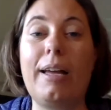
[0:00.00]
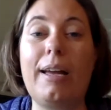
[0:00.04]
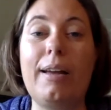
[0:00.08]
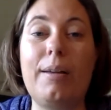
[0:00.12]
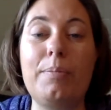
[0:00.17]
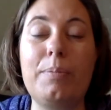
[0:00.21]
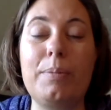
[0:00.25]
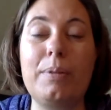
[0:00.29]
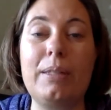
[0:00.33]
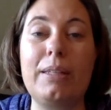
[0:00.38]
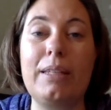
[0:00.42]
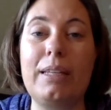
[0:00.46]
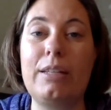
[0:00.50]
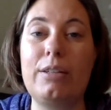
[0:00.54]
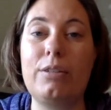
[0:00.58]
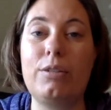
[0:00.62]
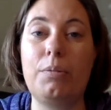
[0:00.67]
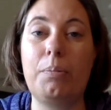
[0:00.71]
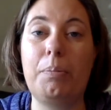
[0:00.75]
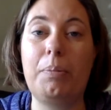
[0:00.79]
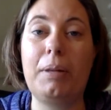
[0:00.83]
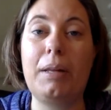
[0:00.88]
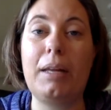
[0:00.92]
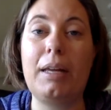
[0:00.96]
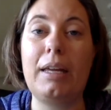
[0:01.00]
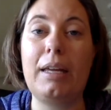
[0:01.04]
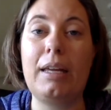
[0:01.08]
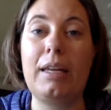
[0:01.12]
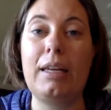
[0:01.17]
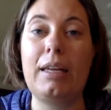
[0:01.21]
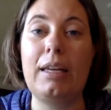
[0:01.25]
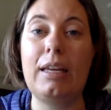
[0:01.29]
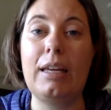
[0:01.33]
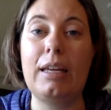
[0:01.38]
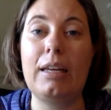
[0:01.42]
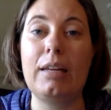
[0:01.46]
comes into
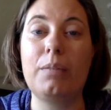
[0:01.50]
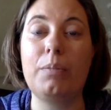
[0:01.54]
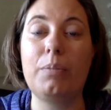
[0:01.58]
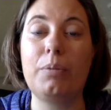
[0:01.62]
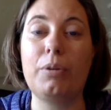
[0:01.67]
play in